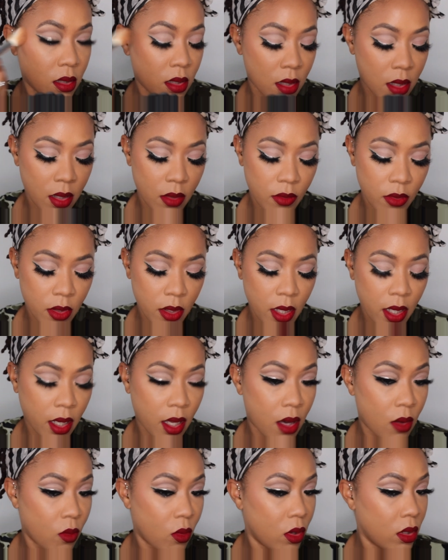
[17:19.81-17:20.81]
I feel like I
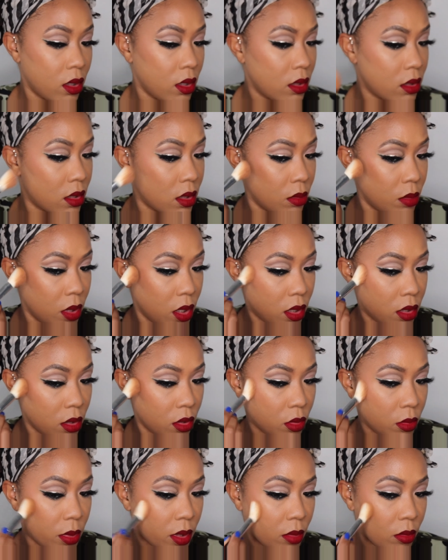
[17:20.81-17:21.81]
want it to be a
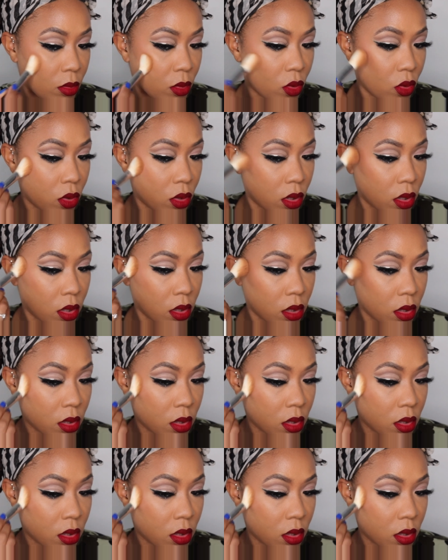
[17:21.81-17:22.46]
little bit more.